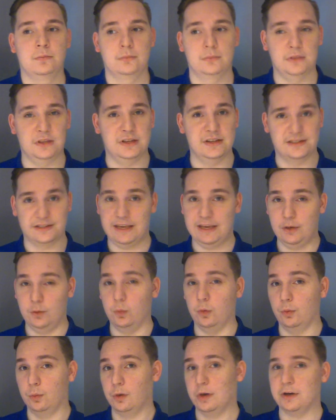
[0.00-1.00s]
this key
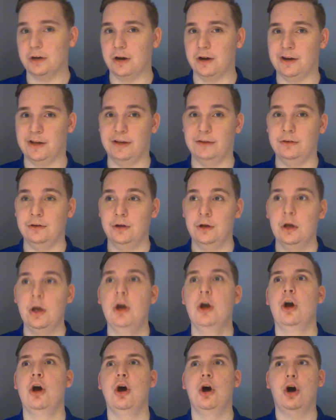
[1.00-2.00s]
will work on it,
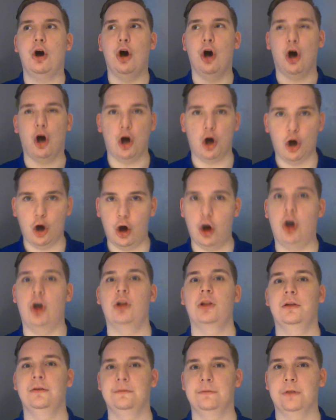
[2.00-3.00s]

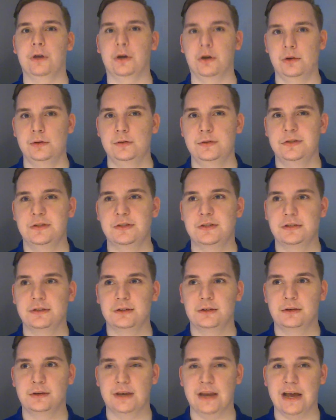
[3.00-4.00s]
all of those
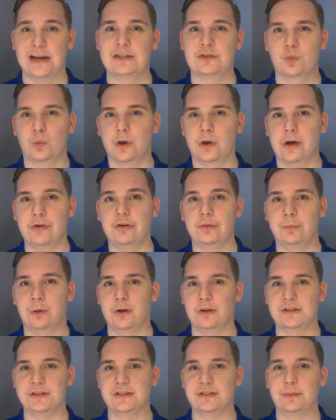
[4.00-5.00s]
next 100
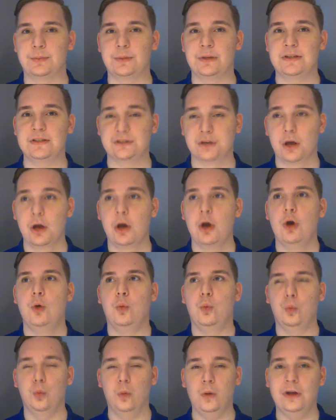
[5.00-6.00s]
participants
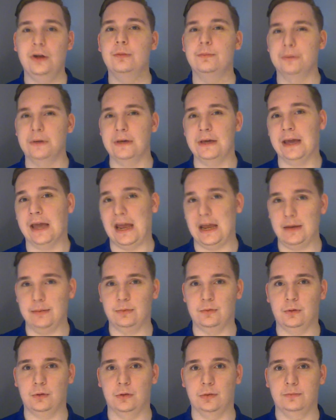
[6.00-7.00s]
will be
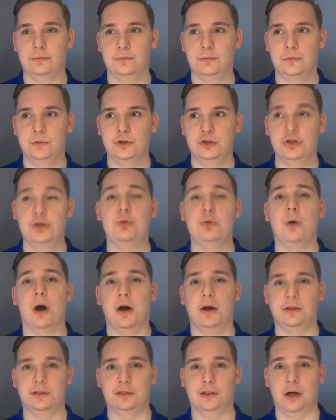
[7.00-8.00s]
able to
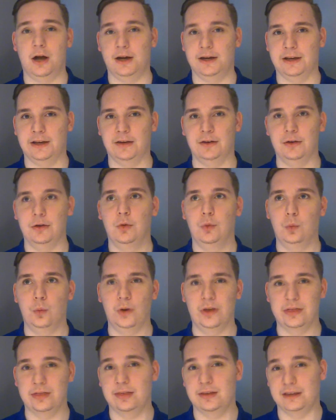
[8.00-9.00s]
unlock it
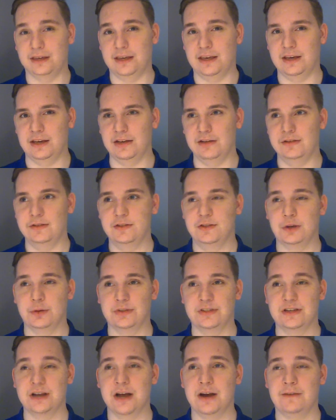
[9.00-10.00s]
with the key. So
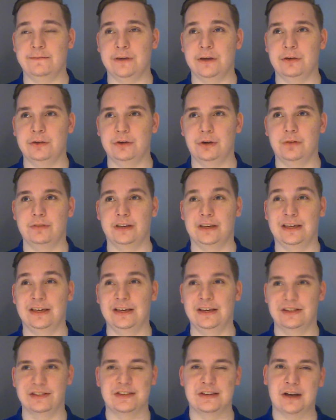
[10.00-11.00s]
it's not a failure of the
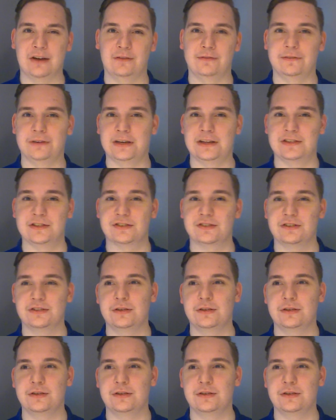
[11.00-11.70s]
key itself, it's